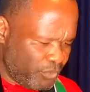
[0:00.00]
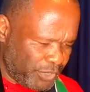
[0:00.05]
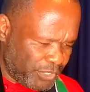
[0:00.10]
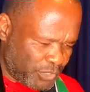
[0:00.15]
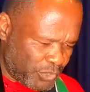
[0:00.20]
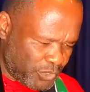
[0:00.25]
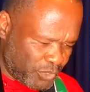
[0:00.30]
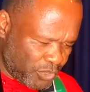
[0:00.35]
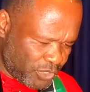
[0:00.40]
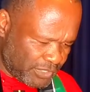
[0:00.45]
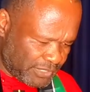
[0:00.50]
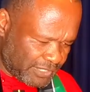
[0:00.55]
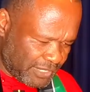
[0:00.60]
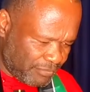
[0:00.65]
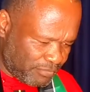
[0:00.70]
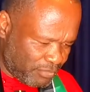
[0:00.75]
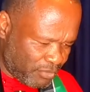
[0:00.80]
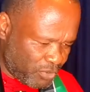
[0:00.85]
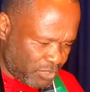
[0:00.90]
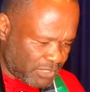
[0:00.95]
We do not
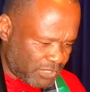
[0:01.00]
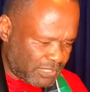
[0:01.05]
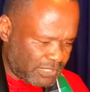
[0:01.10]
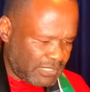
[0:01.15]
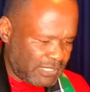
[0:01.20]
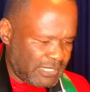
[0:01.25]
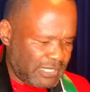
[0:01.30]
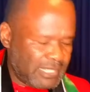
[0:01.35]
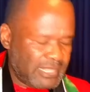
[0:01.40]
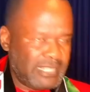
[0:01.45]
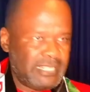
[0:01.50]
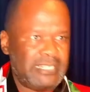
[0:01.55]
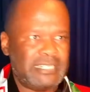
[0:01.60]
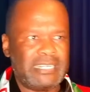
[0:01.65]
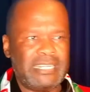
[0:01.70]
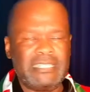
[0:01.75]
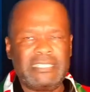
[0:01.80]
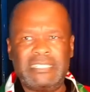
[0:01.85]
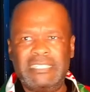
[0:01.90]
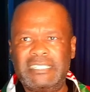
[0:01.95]
support the
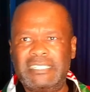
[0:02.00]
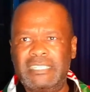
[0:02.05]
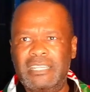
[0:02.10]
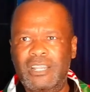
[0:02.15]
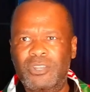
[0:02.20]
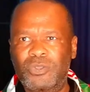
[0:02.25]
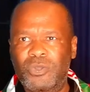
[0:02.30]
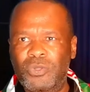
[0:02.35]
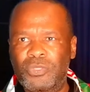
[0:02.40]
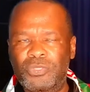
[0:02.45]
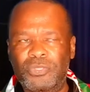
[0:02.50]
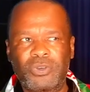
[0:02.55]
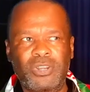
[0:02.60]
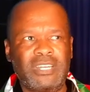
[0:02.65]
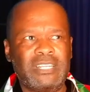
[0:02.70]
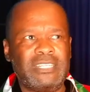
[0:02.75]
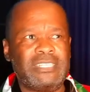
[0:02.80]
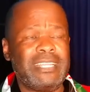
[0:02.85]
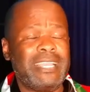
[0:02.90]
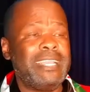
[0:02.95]
transitional
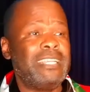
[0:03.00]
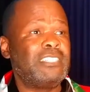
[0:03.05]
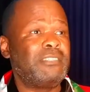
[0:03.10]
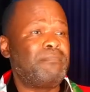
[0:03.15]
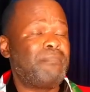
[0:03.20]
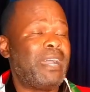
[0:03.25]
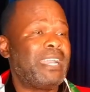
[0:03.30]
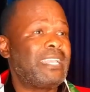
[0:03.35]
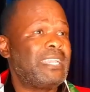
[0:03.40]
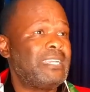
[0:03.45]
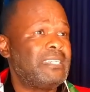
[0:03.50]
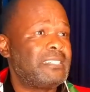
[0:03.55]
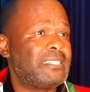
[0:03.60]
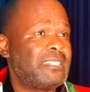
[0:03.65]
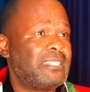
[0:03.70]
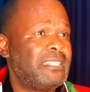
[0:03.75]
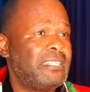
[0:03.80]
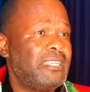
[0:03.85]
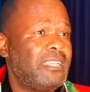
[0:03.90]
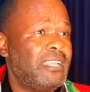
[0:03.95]
authority as
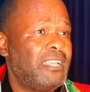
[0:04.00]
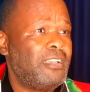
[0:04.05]
packaged